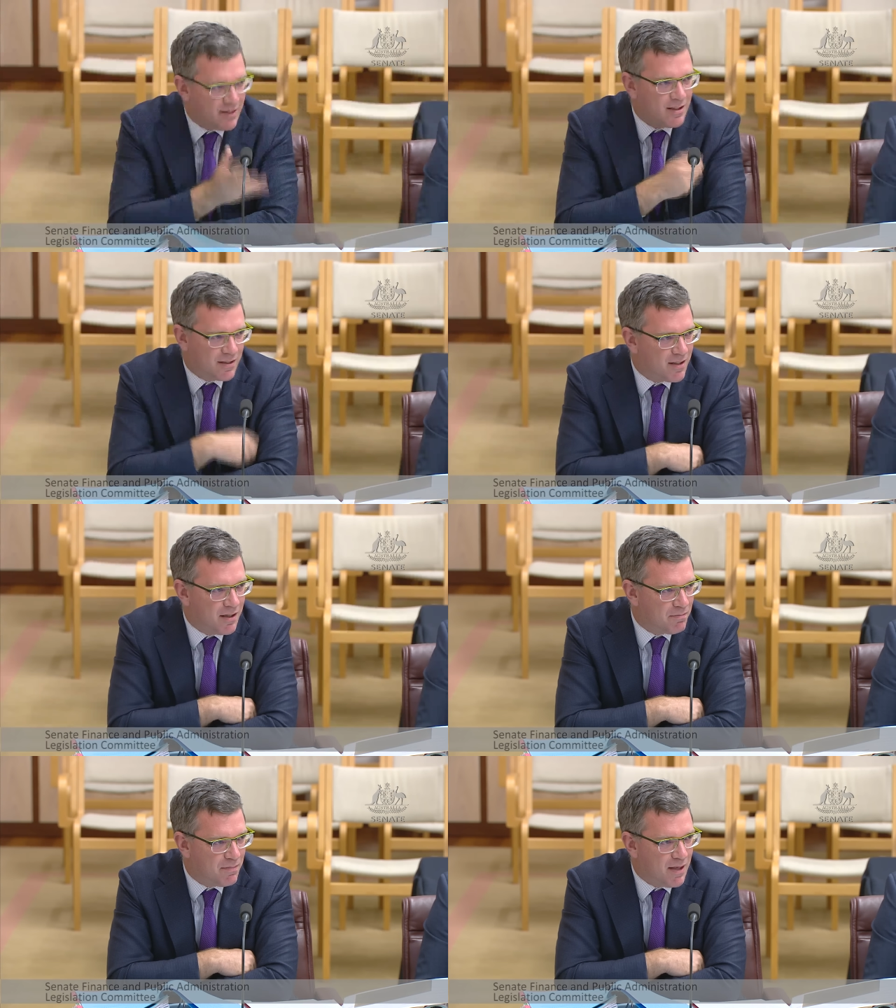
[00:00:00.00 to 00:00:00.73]
just
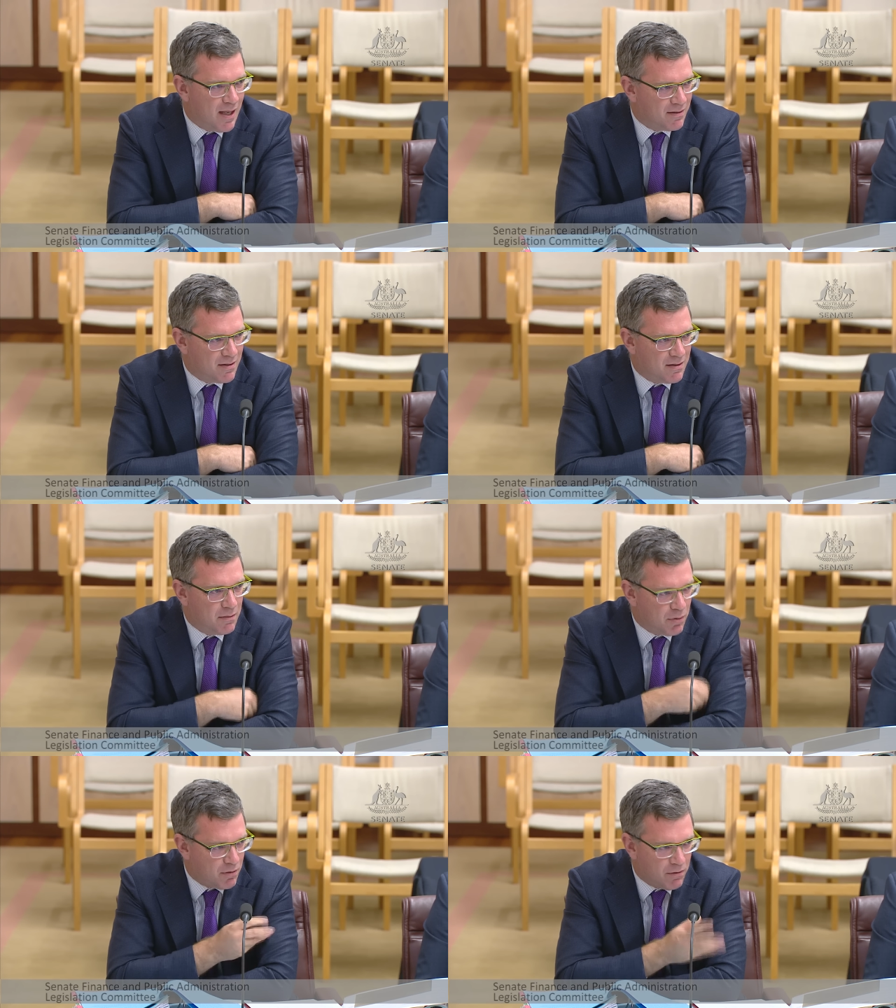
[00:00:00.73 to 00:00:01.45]
a
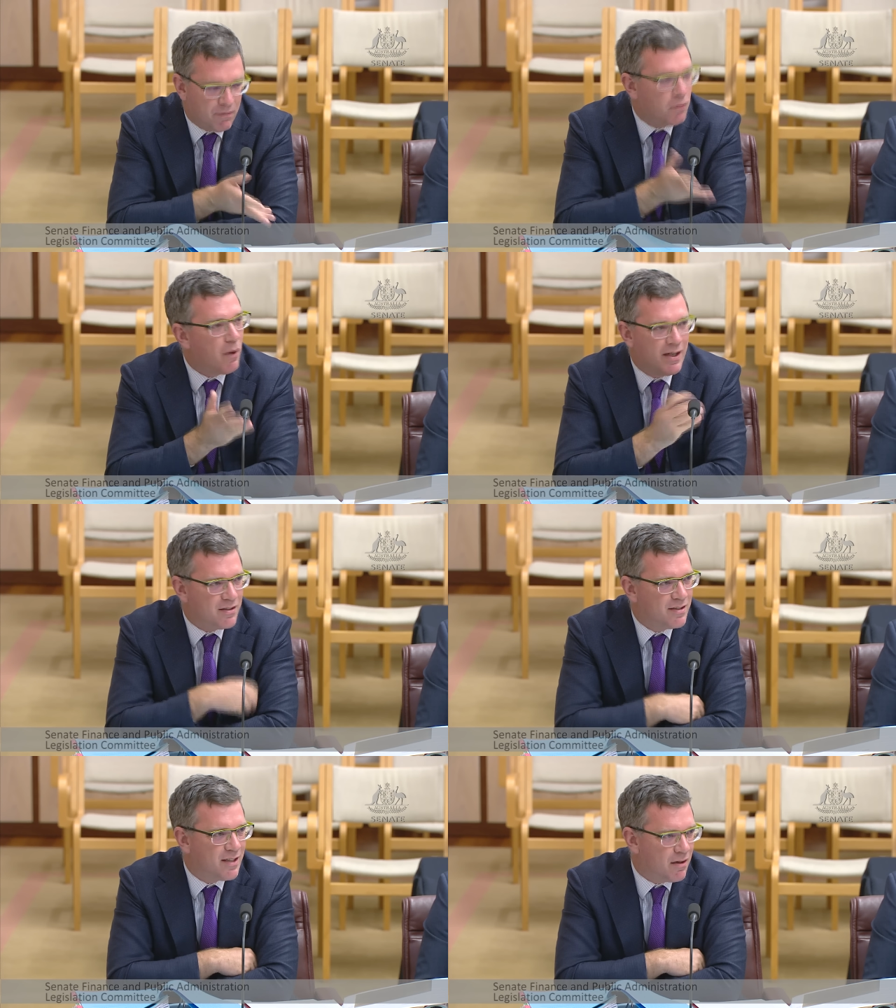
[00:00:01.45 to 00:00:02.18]
simple for the wages
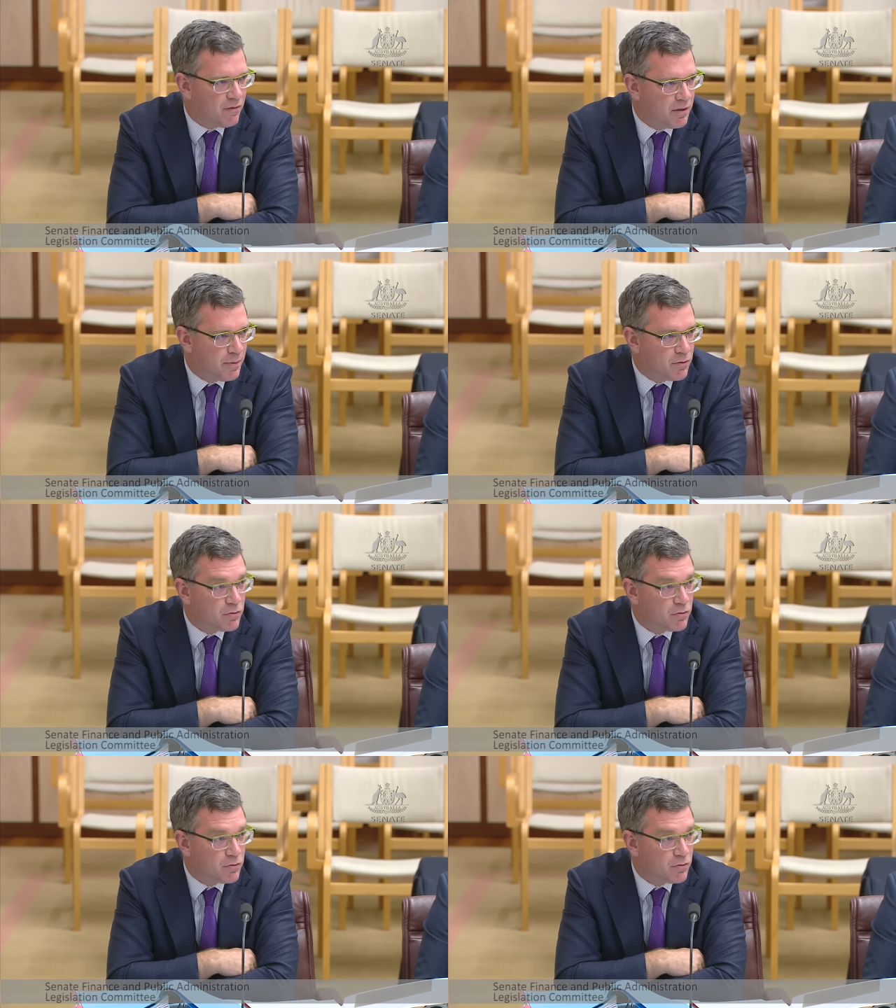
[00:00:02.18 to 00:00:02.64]
and salaries bills.